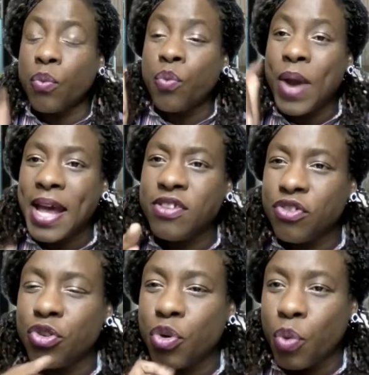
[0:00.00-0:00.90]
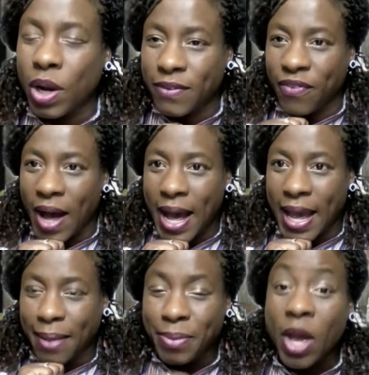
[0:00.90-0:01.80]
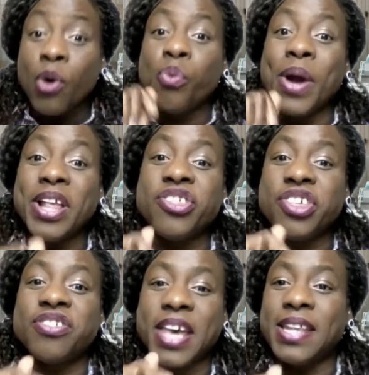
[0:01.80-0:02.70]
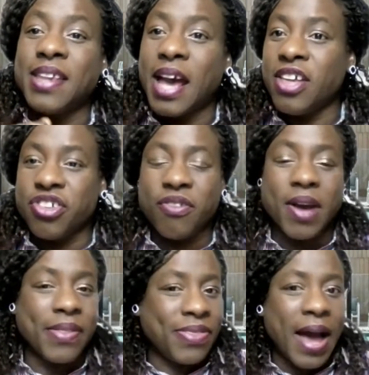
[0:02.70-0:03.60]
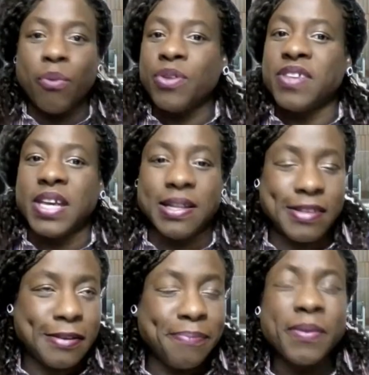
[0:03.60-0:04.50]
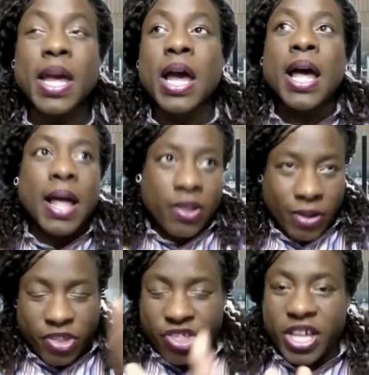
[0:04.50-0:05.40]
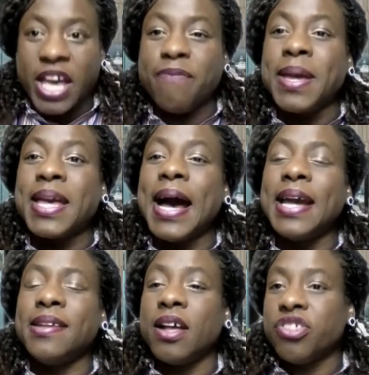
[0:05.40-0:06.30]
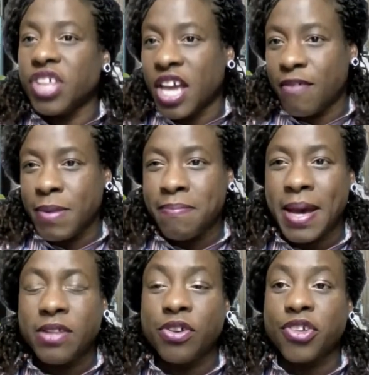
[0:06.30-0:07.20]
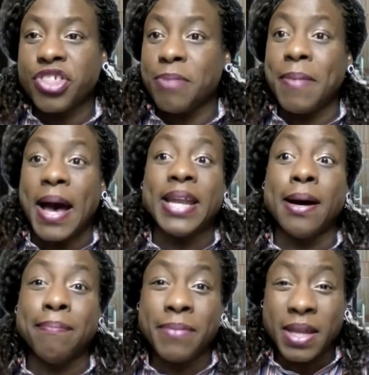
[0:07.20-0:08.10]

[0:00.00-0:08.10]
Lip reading: where did you qualify? When she said Nigeria, that was it. She gave me guidance, she gave me mentorship, and